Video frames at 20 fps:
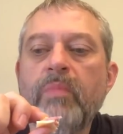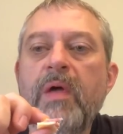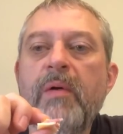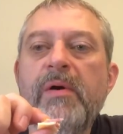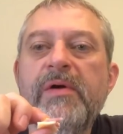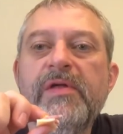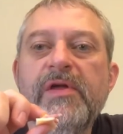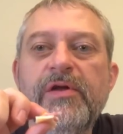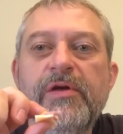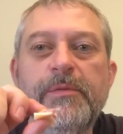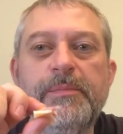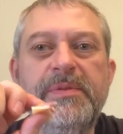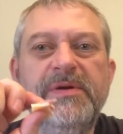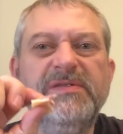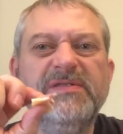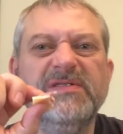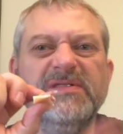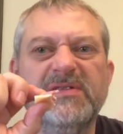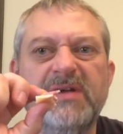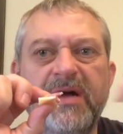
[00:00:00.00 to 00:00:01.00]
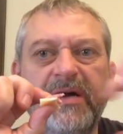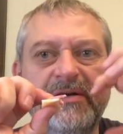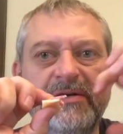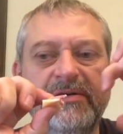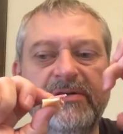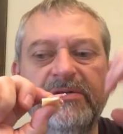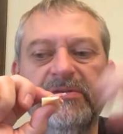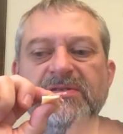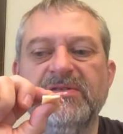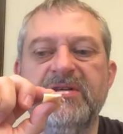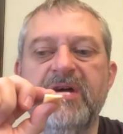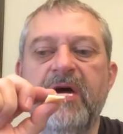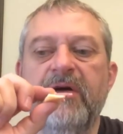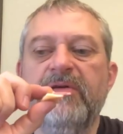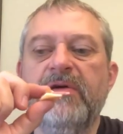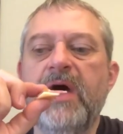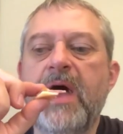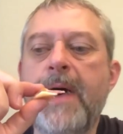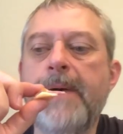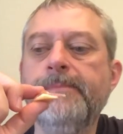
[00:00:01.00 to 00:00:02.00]
That way the little pieces kind of all stay
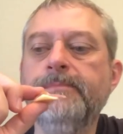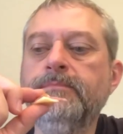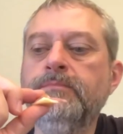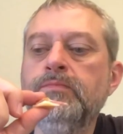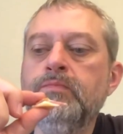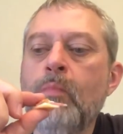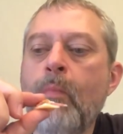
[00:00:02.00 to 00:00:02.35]
on top.